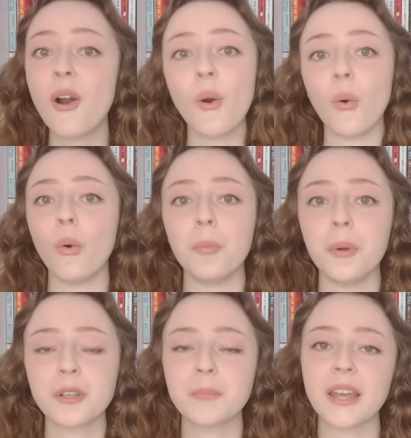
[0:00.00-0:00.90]
all
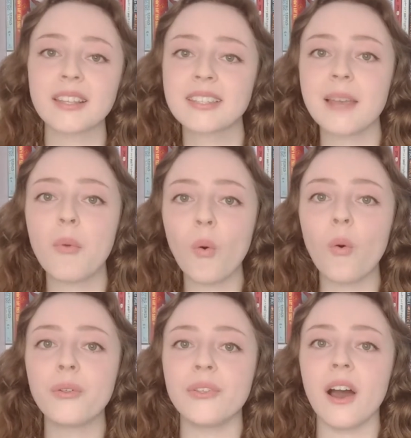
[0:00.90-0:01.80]
books by the same
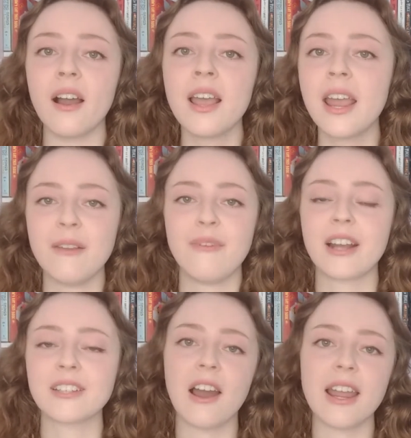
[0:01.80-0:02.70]
author. In
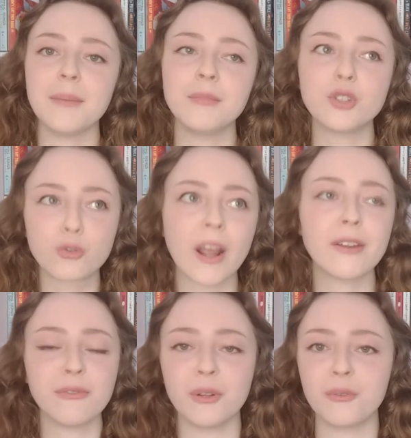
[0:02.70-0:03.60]
fact, I am
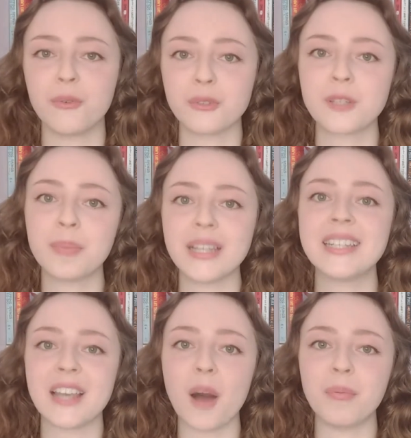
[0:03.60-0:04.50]
dreadful for
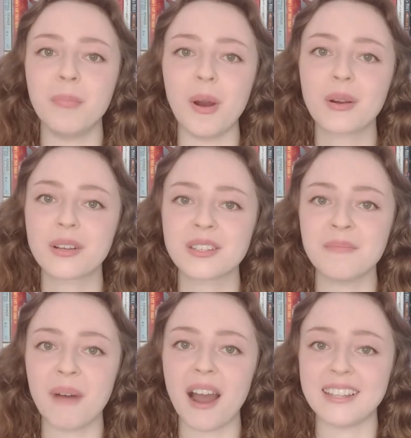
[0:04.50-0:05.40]
splitting up books
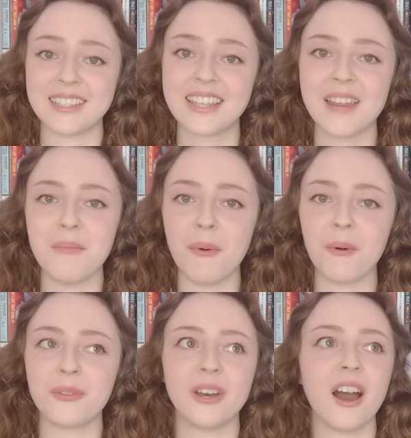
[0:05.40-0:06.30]
by the same
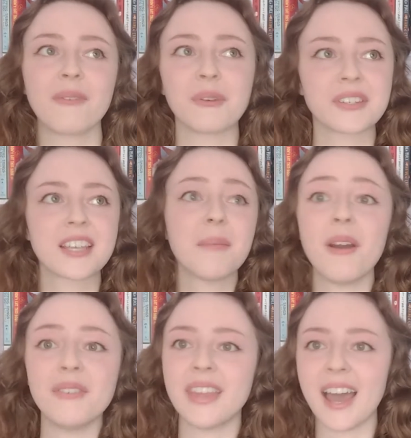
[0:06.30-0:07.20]
author. I've got some
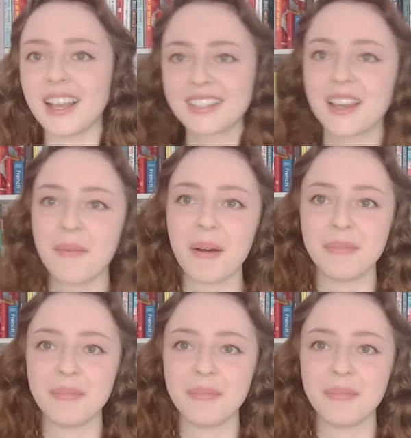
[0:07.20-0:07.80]
over there, some up